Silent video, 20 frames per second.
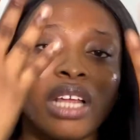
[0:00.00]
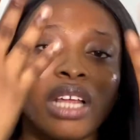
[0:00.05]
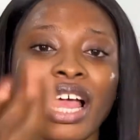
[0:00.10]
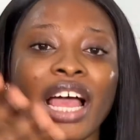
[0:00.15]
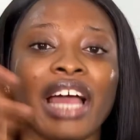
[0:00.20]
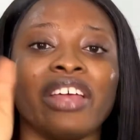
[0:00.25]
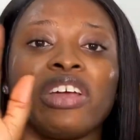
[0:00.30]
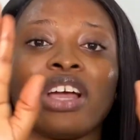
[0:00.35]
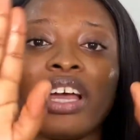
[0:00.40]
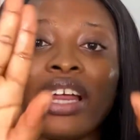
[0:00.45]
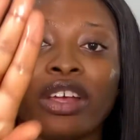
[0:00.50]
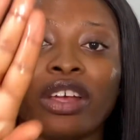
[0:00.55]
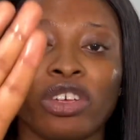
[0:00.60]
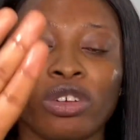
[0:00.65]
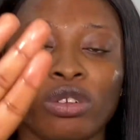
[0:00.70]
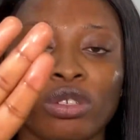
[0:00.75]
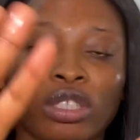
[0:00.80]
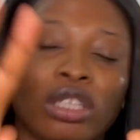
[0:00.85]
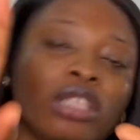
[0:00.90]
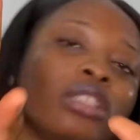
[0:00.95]
and you can
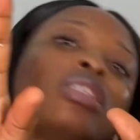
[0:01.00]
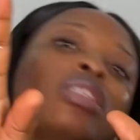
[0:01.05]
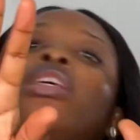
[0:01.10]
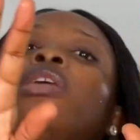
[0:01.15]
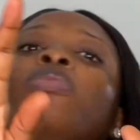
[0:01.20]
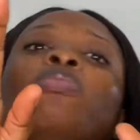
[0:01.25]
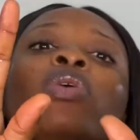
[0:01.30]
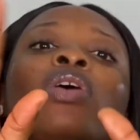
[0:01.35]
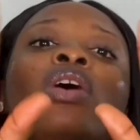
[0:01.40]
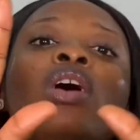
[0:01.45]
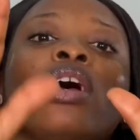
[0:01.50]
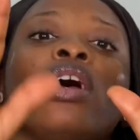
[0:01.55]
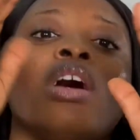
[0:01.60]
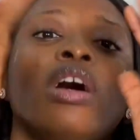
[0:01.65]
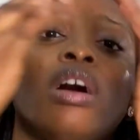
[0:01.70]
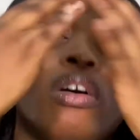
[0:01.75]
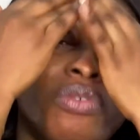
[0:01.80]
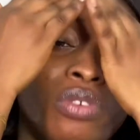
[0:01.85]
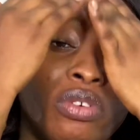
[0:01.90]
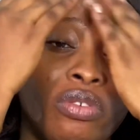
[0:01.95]
use the tip
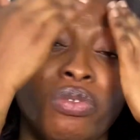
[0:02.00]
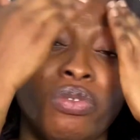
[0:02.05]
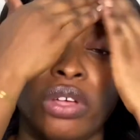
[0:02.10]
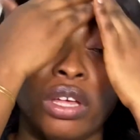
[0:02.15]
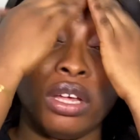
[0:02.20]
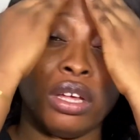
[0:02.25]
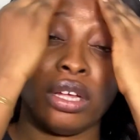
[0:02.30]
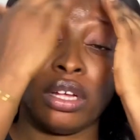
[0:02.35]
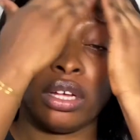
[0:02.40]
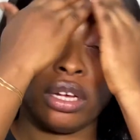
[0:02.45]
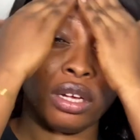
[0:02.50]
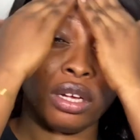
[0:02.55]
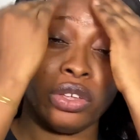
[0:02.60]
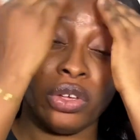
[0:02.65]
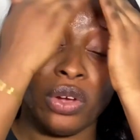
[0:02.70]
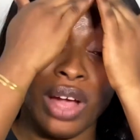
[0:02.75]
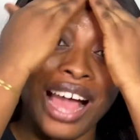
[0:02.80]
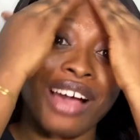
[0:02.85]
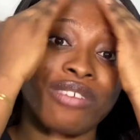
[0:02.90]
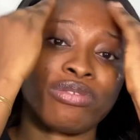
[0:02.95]
of your finger.
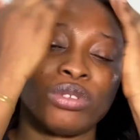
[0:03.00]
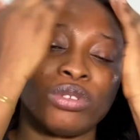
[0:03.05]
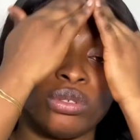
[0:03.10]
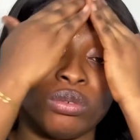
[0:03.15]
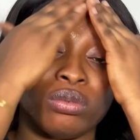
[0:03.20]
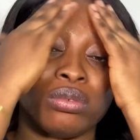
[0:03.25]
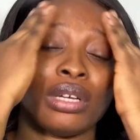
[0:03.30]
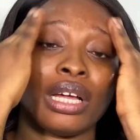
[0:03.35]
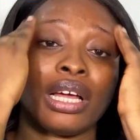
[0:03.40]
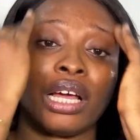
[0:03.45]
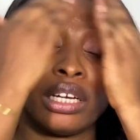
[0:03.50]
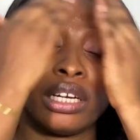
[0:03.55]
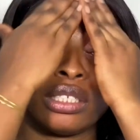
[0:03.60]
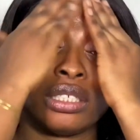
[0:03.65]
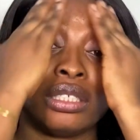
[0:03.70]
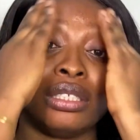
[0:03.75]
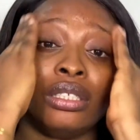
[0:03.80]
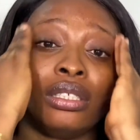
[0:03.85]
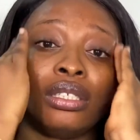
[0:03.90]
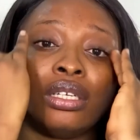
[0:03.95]
You have to
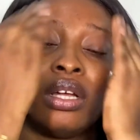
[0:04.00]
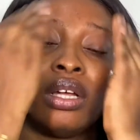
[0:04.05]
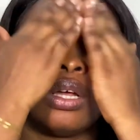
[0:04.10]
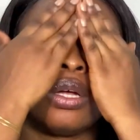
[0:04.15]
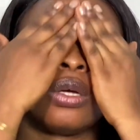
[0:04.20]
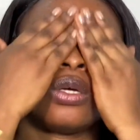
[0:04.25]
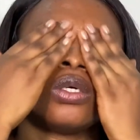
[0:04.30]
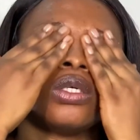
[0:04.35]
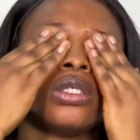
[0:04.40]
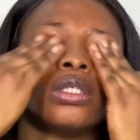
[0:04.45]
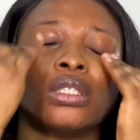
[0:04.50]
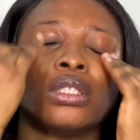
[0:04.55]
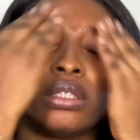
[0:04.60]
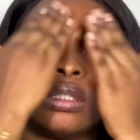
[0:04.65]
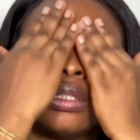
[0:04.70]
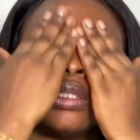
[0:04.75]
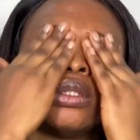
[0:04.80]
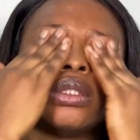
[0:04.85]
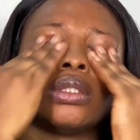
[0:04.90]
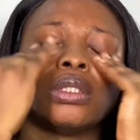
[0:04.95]
actually,
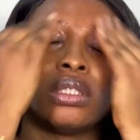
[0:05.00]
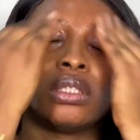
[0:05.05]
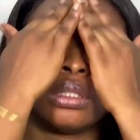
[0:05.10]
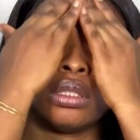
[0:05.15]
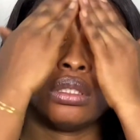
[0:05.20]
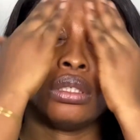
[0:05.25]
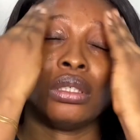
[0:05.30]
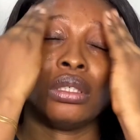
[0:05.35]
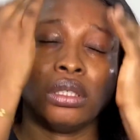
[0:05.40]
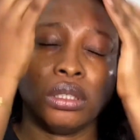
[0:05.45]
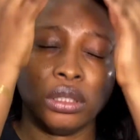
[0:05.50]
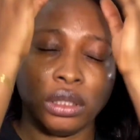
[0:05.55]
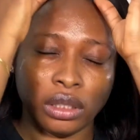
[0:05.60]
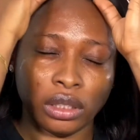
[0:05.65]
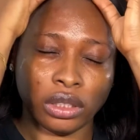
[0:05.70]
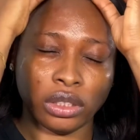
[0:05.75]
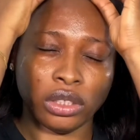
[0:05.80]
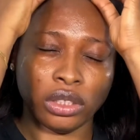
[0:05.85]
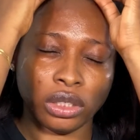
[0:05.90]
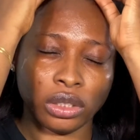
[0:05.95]
because
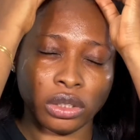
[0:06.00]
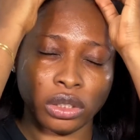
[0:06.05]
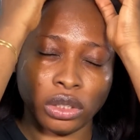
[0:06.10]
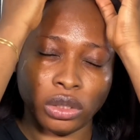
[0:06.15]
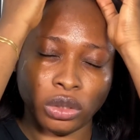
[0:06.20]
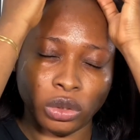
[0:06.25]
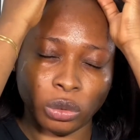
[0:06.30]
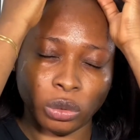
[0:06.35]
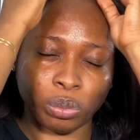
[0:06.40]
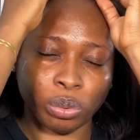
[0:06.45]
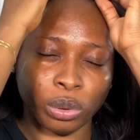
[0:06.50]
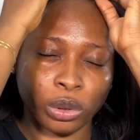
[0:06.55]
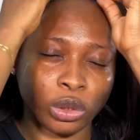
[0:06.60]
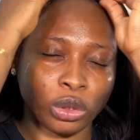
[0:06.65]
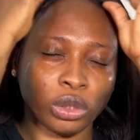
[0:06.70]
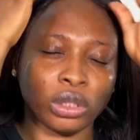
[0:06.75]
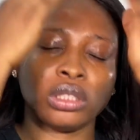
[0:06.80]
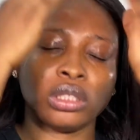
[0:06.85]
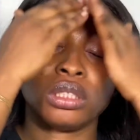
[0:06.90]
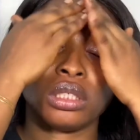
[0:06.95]
it's just going to
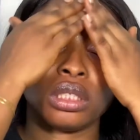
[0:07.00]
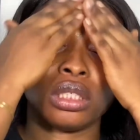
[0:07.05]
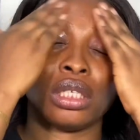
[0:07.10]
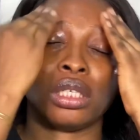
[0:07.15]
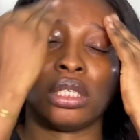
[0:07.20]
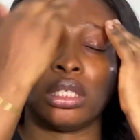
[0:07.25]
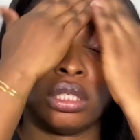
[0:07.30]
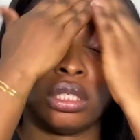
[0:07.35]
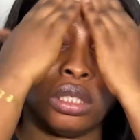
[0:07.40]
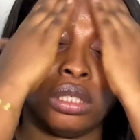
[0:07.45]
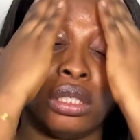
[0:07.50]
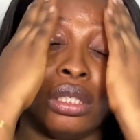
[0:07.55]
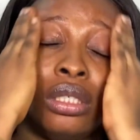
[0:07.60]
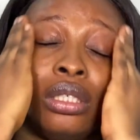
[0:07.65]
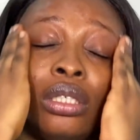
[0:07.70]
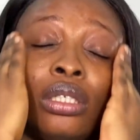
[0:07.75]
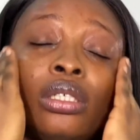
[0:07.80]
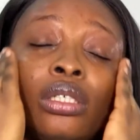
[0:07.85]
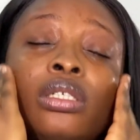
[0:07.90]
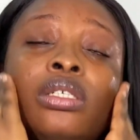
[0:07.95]
push in
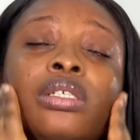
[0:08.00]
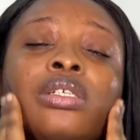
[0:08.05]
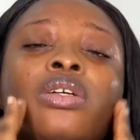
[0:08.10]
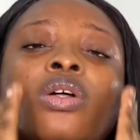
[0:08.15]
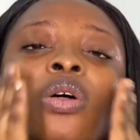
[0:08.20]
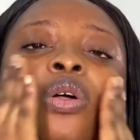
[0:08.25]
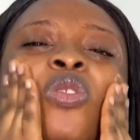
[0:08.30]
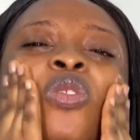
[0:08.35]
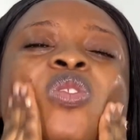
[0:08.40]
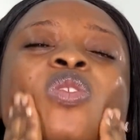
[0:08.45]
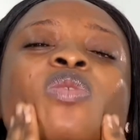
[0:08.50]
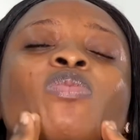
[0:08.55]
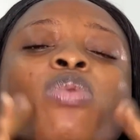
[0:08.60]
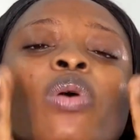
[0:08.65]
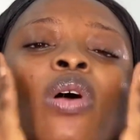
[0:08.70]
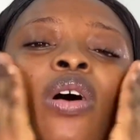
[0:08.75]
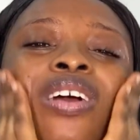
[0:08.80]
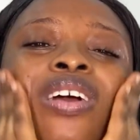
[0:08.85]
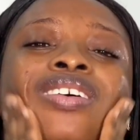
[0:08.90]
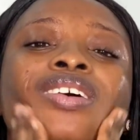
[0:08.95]
the
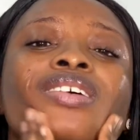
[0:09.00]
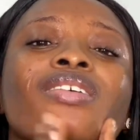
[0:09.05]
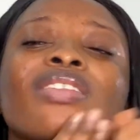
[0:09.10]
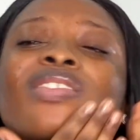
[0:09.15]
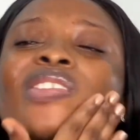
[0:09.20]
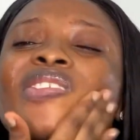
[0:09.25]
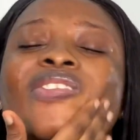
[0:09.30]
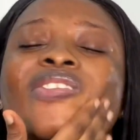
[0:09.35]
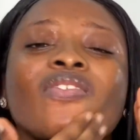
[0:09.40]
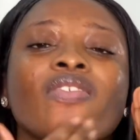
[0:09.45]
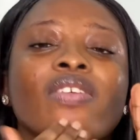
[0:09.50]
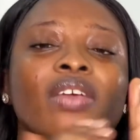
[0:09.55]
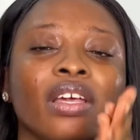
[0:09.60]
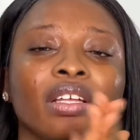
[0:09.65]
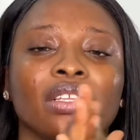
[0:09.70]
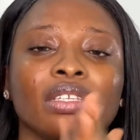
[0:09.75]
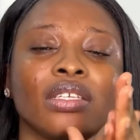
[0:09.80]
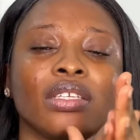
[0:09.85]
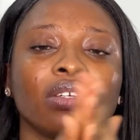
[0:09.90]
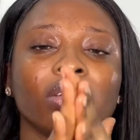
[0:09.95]
product
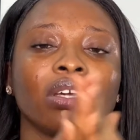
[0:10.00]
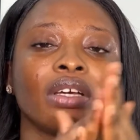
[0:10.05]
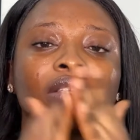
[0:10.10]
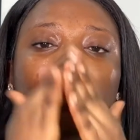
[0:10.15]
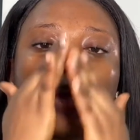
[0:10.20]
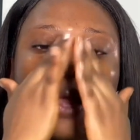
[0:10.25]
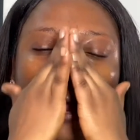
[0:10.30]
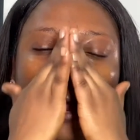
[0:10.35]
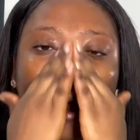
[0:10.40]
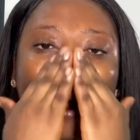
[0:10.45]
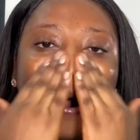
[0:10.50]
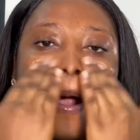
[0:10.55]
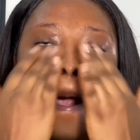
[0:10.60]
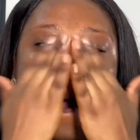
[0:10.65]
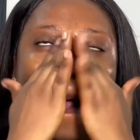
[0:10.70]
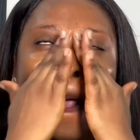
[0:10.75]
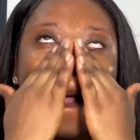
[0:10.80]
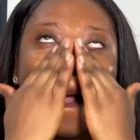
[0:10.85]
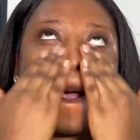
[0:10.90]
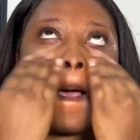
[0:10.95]
into your skin.
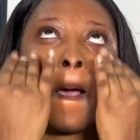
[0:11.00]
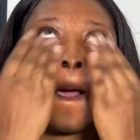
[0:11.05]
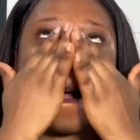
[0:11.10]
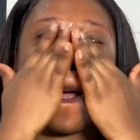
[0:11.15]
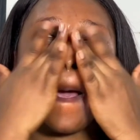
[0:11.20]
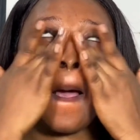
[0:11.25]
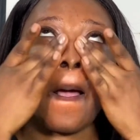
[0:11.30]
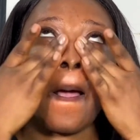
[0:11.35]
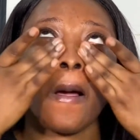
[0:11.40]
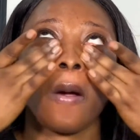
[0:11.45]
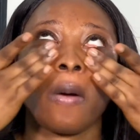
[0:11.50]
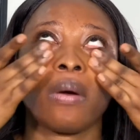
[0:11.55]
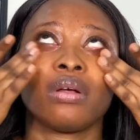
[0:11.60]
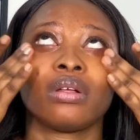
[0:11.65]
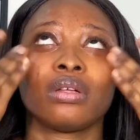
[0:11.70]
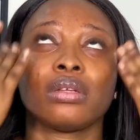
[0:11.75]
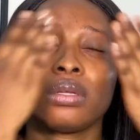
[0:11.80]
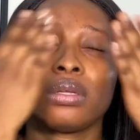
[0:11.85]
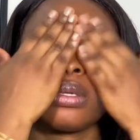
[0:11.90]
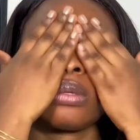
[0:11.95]
So
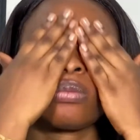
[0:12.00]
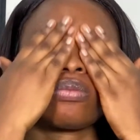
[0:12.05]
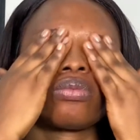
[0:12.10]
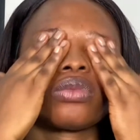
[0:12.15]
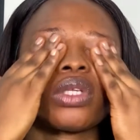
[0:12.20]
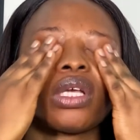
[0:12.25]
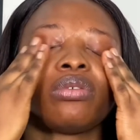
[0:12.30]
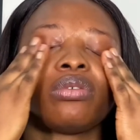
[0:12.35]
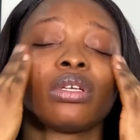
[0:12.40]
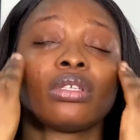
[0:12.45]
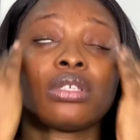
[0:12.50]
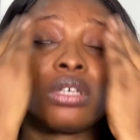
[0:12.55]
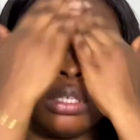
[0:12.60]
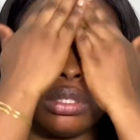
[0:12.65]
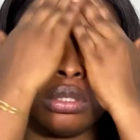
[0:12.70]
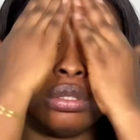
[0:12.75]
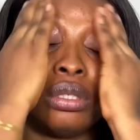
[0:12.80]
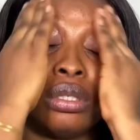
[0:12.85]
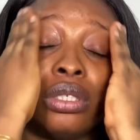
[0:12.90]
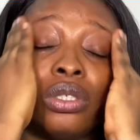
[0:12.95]
I'm just going
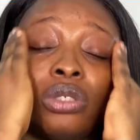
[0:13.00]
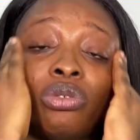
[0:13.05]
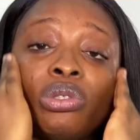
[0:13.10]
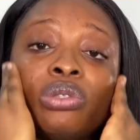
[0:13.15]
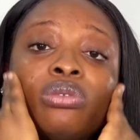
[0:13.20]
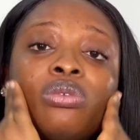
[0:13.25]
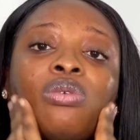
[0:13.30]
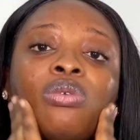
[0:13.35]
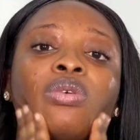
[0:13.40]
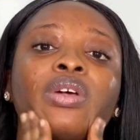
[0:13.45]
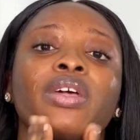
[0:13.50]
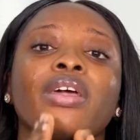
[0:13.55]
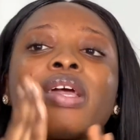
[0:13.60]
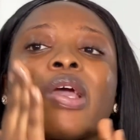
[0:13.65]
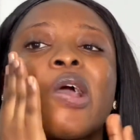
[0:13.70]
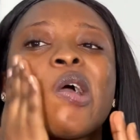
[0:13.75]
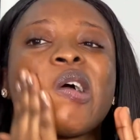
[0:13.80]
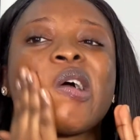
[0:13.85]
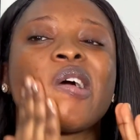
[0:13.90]
to do this real quick,